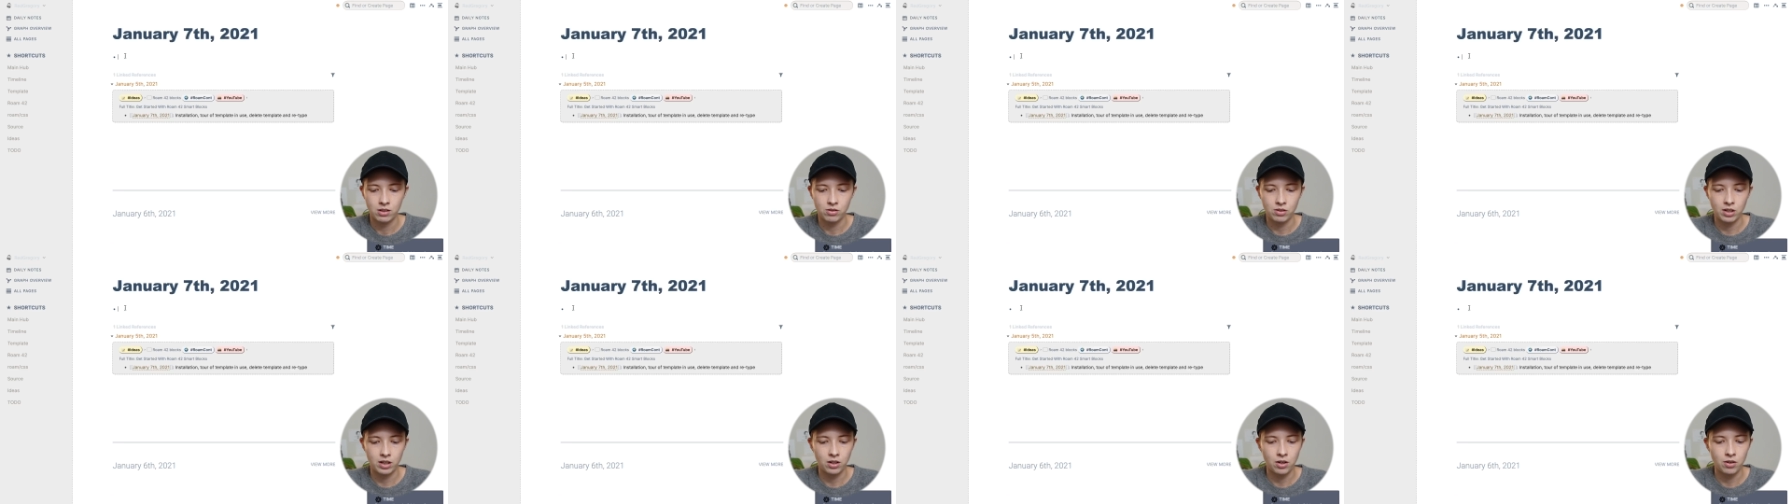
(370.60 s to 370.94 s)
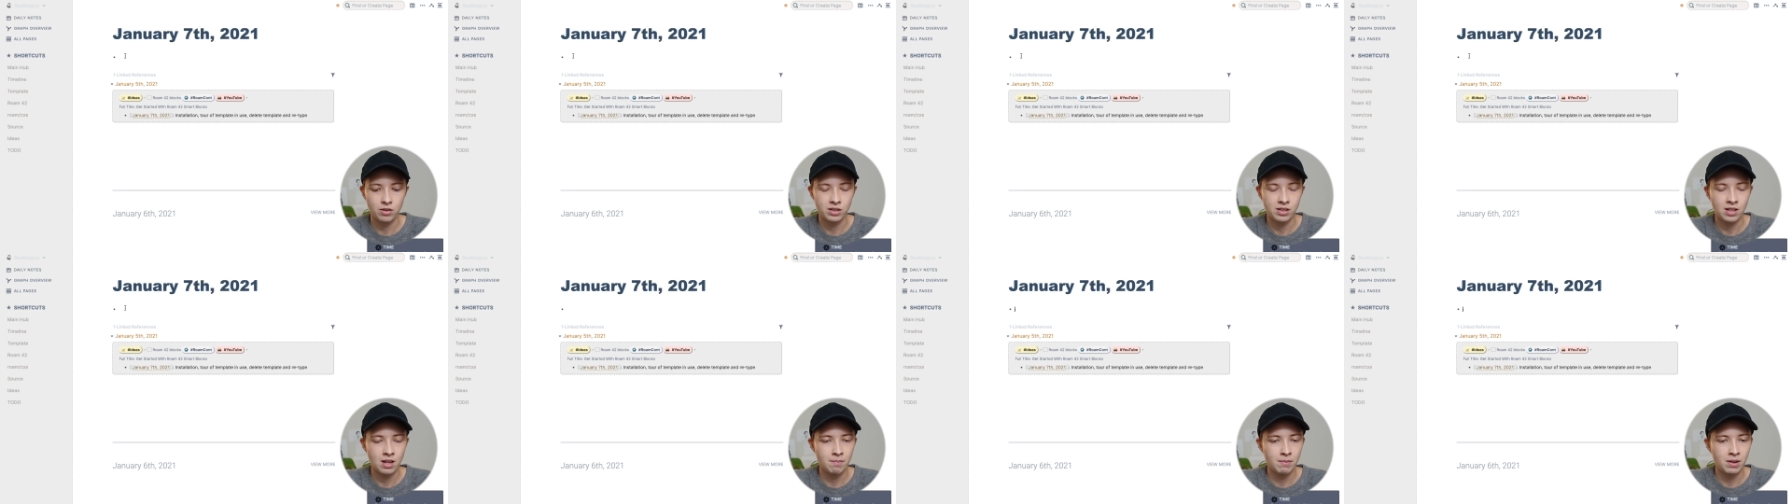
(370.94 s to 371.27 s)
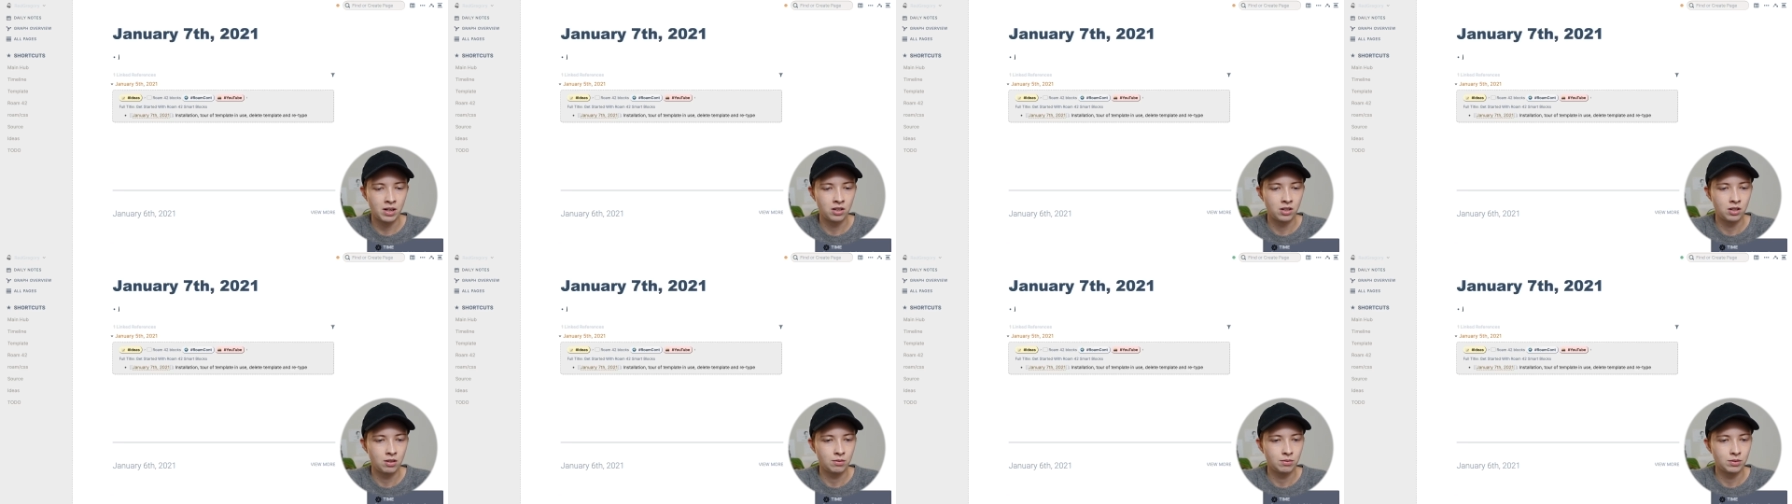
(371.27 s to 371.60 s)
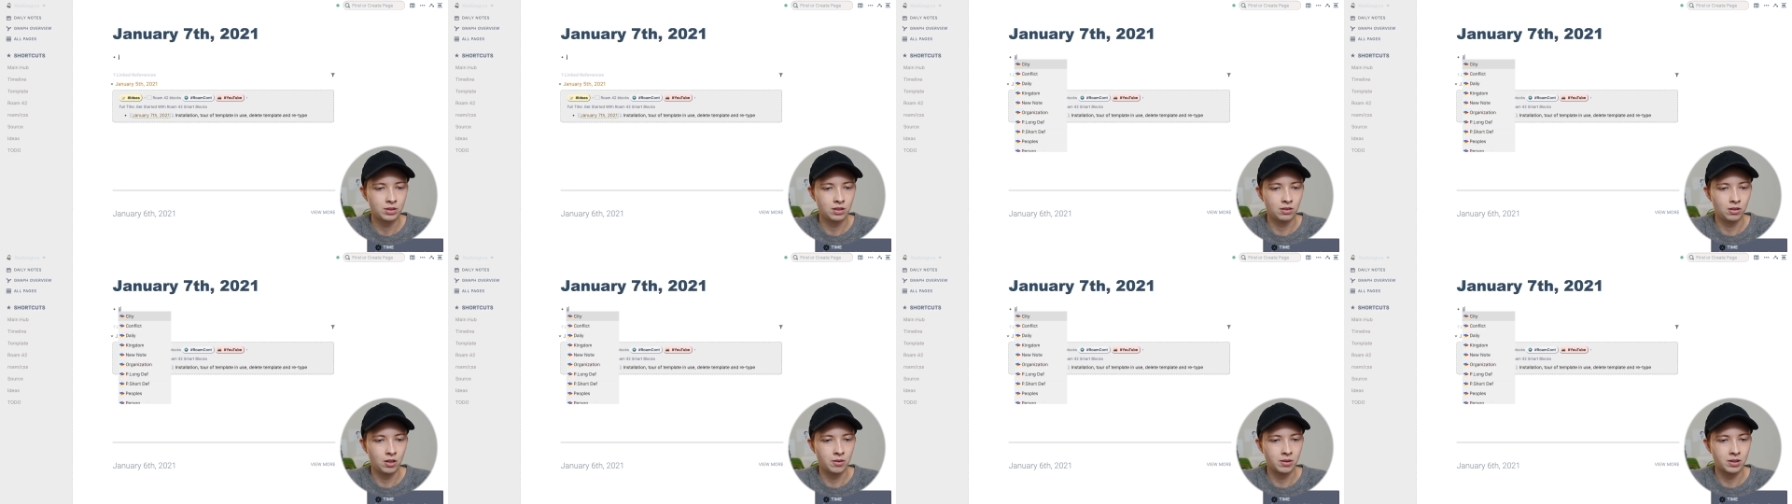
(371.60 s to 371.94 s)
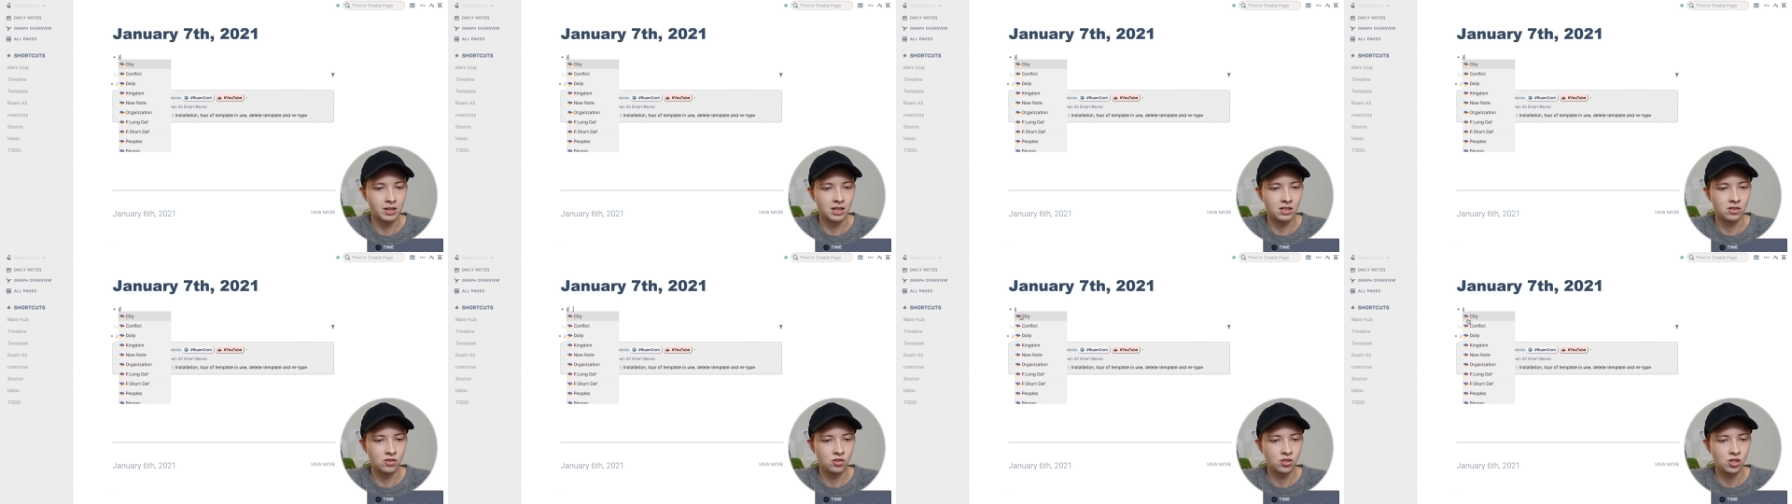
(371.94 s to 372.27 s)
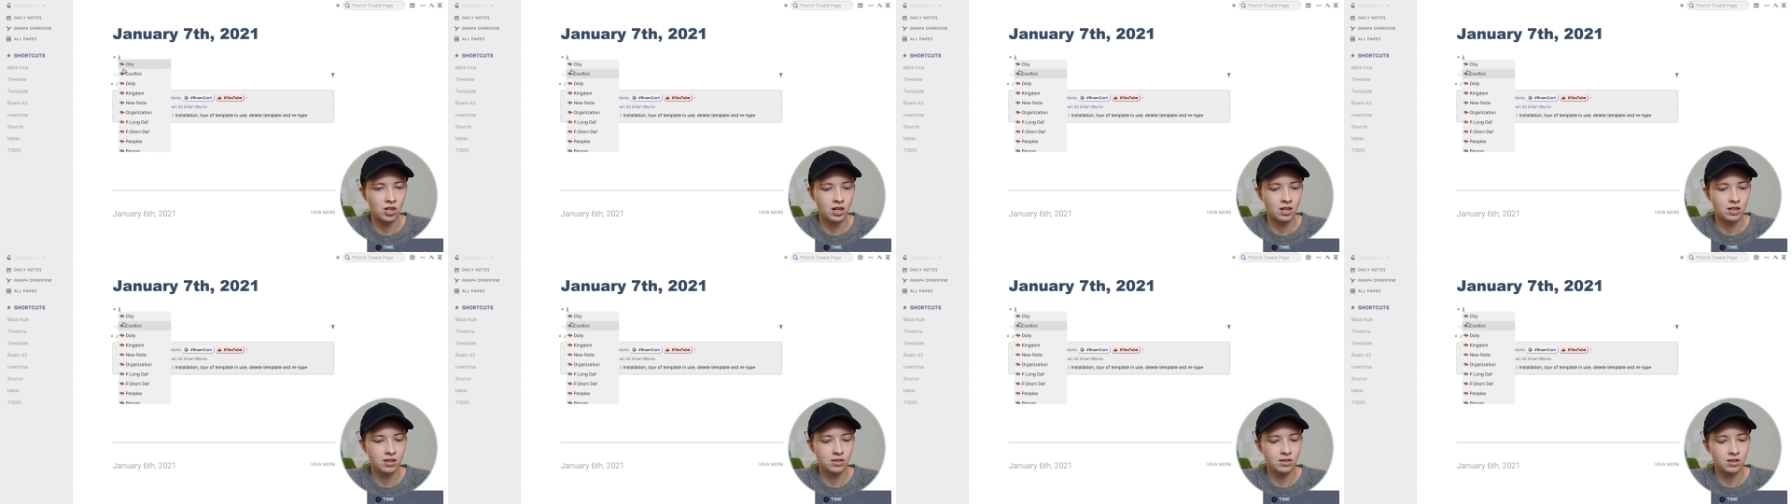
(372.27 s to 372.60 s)
So I go into that menu with the lowercase
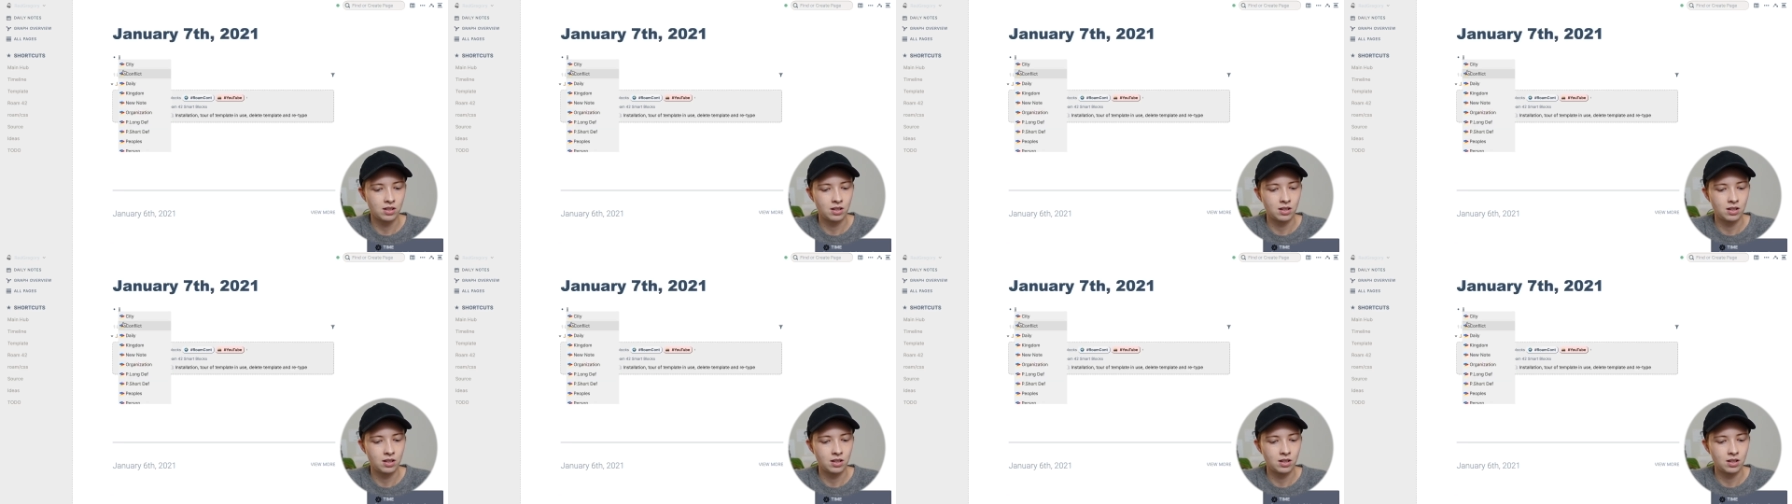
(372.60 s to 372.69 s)
j's,